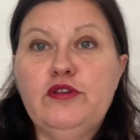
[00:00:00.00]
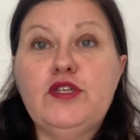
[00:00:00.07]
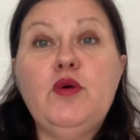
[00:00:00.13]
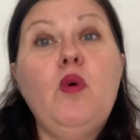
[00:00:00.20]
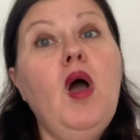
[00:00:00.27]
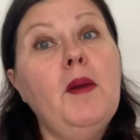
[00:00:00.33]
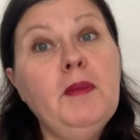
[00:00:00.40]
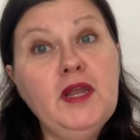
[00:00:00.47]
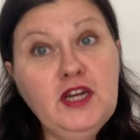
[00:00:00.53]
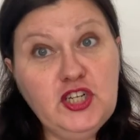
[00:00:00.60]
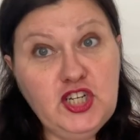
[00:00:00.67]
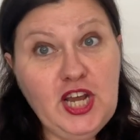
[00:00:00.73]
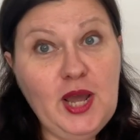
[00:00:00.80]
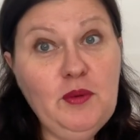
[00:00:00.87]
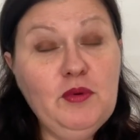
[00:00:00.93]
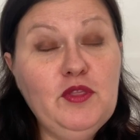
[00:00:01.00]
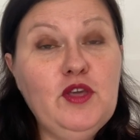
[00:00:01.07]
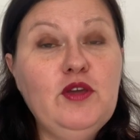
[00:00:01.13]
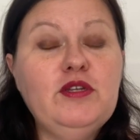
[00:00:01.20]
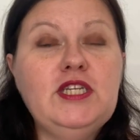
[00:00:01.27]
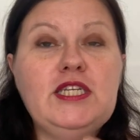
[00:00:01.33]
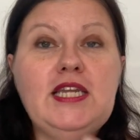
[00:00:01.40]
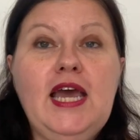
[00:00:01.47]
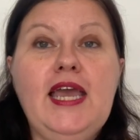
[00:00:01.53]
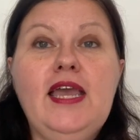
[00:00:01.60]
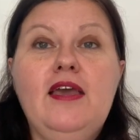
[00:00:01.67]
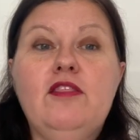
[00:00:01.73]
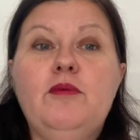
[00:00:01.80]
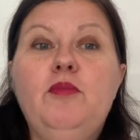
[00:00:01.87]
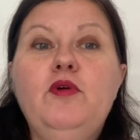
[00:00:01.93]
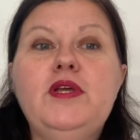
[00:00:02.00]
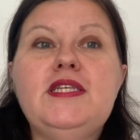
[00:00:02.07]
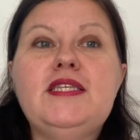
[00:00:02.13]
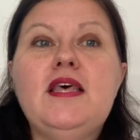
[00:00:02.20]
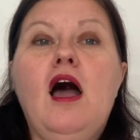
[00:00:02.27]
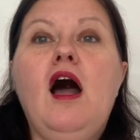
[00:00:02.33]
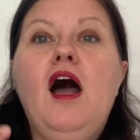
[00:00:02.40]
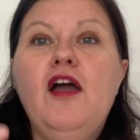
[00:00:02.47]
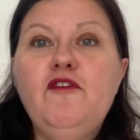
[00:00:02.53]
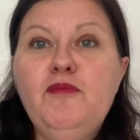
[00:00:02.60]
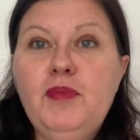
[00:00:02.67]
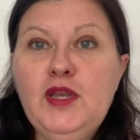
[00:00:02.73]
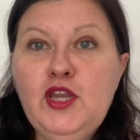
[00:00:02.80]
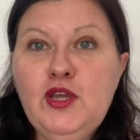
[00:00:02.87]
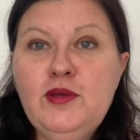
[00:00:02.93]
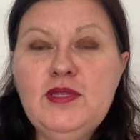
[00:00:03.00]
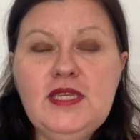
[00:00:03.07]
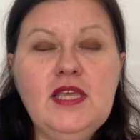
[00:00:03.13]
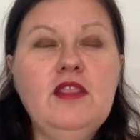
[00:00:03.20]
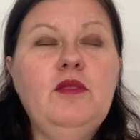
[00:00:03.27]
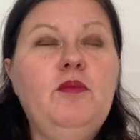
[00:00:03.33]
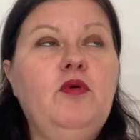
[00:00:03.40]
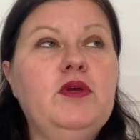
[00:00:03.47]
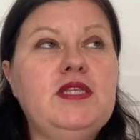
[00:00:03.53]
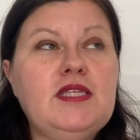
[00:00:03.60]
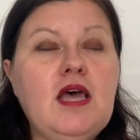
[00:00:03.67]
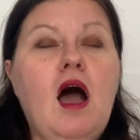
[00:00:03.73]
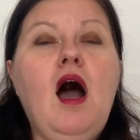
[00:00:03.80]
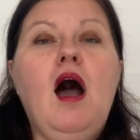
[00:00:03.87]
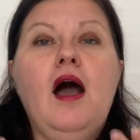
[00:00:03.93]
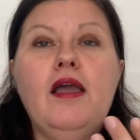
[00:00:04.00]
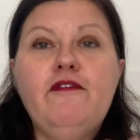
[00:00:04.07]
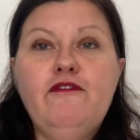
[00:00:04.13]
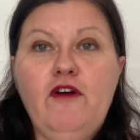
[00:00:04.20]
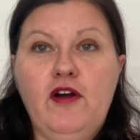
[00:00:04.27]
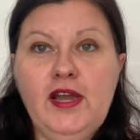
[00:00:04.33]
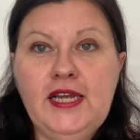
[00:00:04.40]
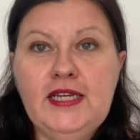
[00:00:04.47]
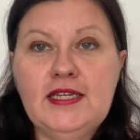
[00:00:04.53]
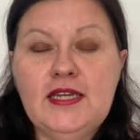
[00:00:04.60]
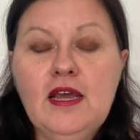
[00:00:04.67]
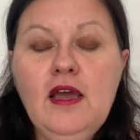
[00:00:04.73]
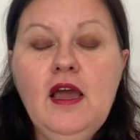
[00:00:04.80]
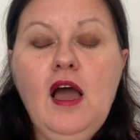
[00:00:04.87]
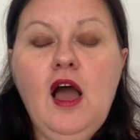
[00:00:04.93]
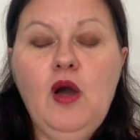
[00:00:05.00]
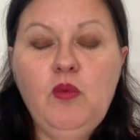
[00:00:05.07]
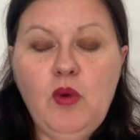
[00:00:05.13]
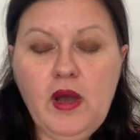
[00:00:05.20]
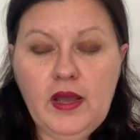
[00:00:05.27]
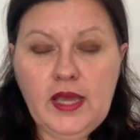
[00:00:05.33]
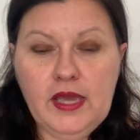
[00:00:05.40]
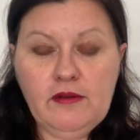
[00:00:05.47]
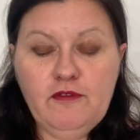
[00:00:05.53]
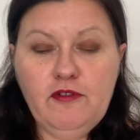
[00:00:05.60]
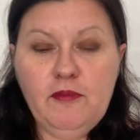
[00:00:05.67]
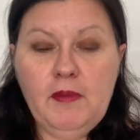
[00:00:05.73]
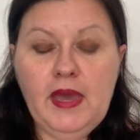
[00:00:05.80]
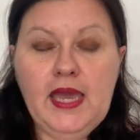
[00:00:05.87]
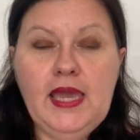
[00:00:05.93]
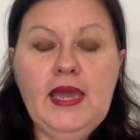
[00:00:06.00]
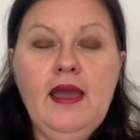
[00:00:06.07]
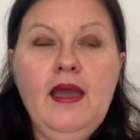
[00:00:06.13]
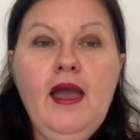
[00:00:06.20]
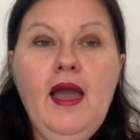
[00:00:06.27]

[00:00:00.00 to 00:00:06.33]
So what I'm going to share with you today are the points that I've been using, the points that I find are working for me.